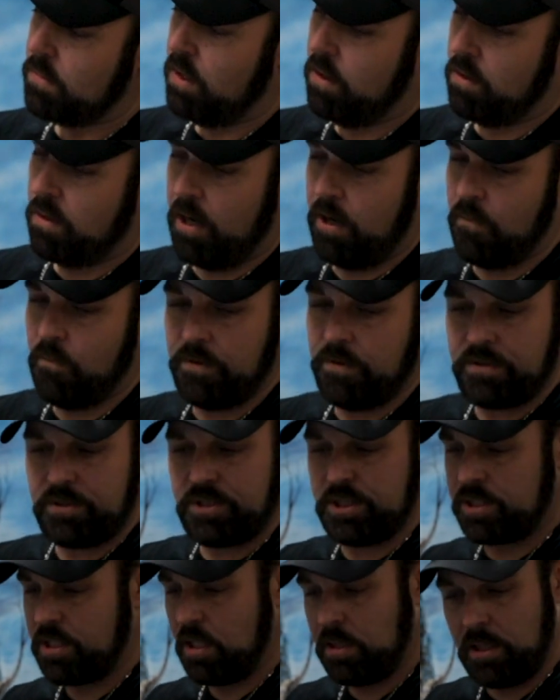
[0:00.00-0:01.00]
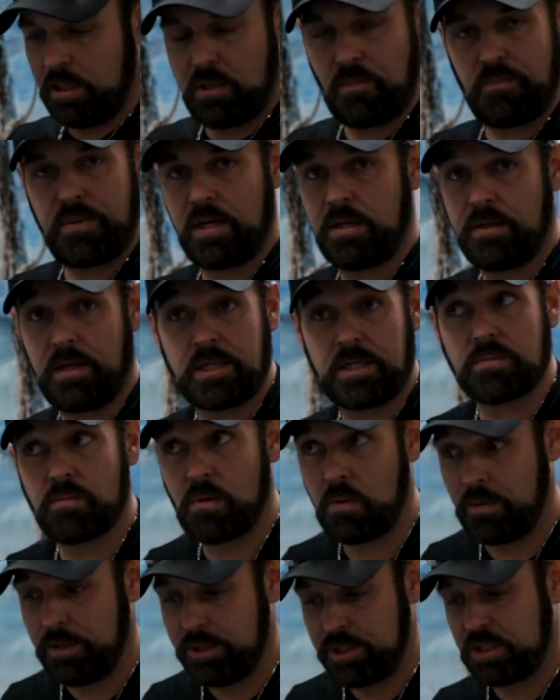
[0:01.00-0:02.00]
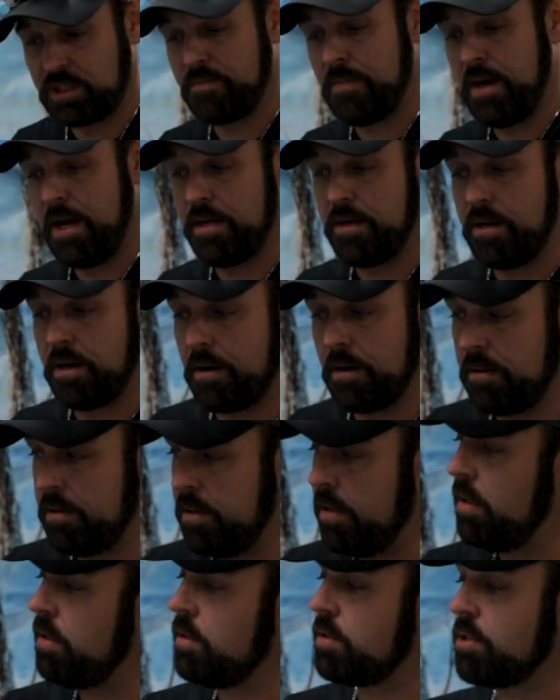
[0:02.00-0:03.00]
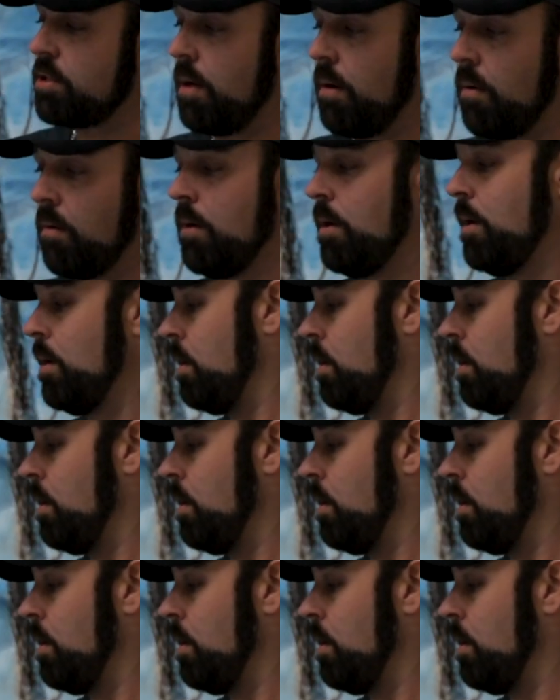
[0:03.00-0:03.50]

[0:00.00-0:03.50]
All right, with just a little bit of this, what we just made here. So